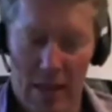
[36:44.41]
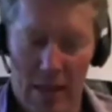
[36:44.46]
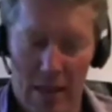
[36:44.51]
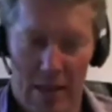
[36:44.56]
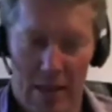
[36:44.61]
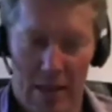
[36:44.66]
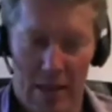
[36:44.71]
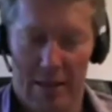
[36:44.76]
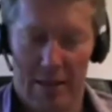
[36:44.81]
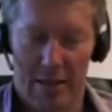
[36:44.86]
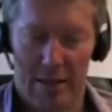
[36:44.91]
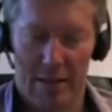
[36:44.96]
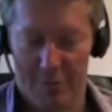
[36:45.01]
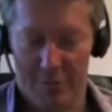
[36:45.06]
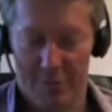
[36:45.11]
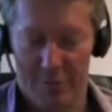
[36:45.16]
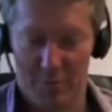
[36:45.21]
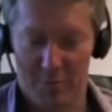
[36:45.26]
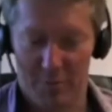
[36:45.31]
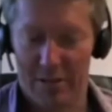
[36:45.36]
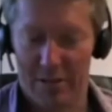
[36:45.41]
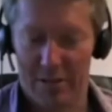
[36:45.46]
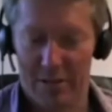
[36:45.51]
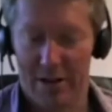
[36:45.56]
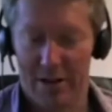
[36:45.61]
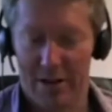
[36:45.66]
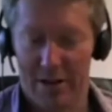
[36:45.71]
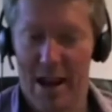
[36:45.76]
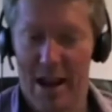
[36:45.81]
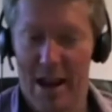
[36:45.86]
if you want to give it a
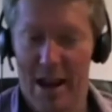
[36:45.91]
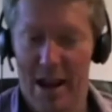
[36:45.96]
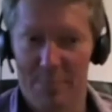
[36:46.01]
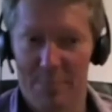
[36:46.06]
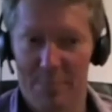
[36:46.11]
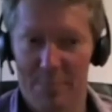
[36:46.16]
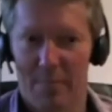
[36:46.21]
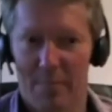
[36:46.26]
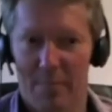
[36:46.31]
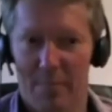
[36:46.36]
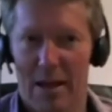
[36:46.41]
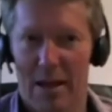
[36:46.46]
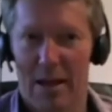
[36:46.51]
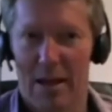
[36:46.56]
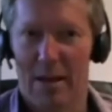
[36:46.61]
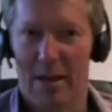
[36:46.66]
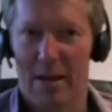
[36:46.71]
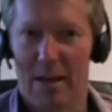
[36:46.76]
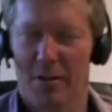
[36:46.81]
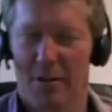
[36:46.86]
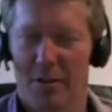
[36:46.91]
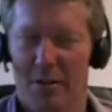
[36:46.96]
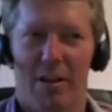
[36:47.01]
name, although I